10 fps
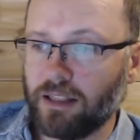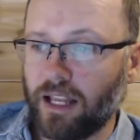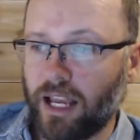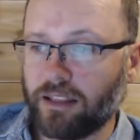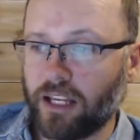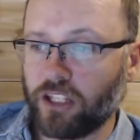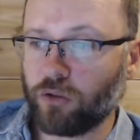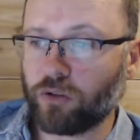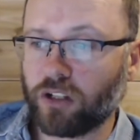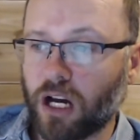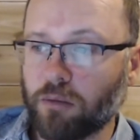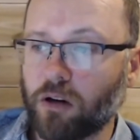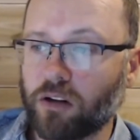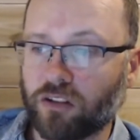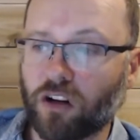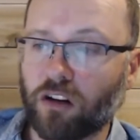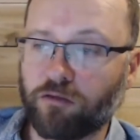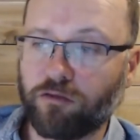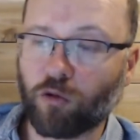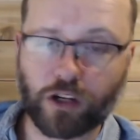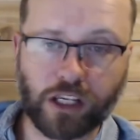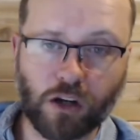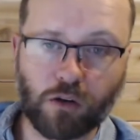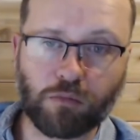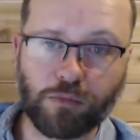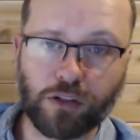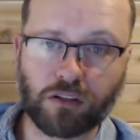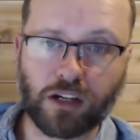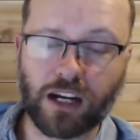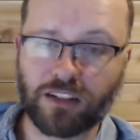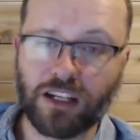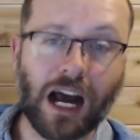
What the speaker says: and then you could come out and start forking out Bermuda grass.